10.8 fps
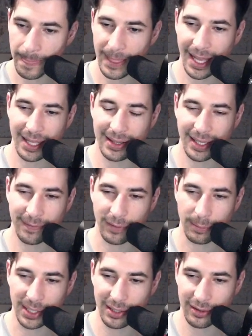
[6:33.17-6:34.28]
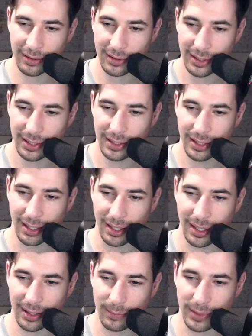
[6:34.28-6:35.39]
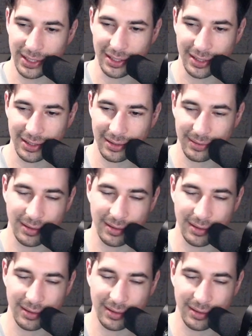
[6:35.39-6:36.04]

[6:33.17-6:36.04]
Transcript: And then from here, we just